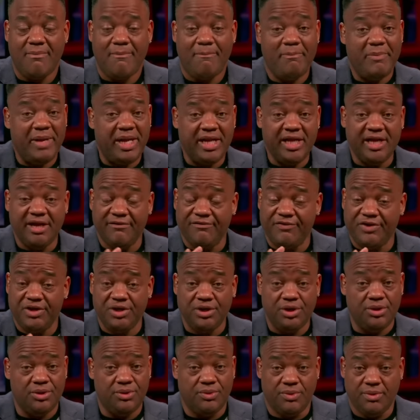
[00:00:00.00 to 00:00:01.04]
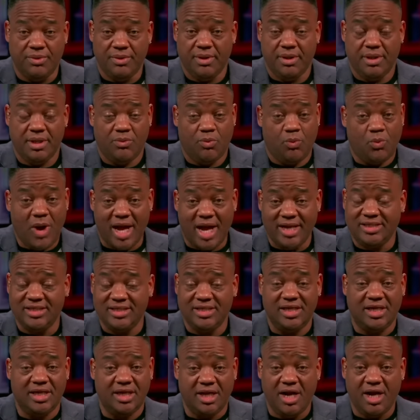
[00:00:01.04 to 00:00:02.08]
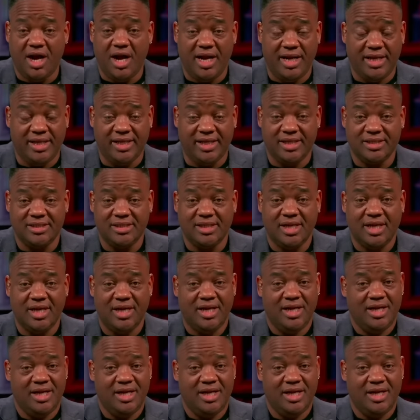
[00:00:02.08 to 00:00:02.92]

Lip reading: Many of you watching in the audience,